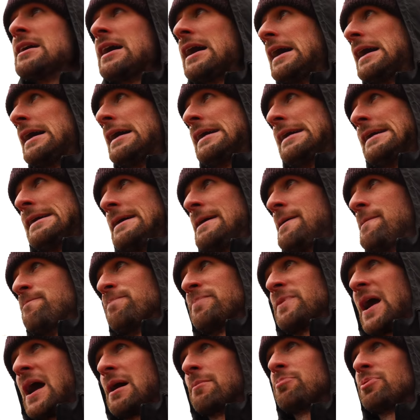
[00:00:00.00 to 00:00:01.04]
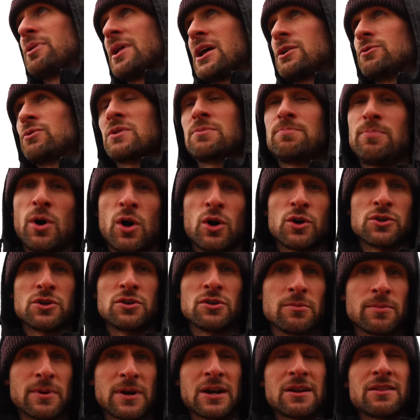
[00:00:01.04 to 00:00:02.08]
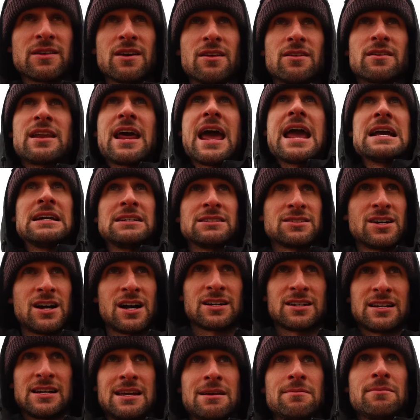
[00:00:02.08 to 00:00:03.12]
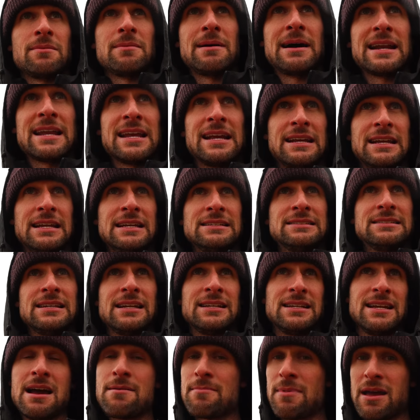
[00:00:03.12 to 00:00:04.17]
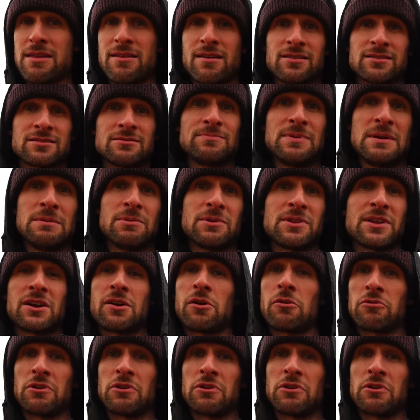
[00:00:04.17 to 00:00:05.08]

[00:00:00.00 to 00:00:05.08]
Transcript: I played with Paul Ulibarri the other day and talked to him about it, and he said, yeah man, there are some people that are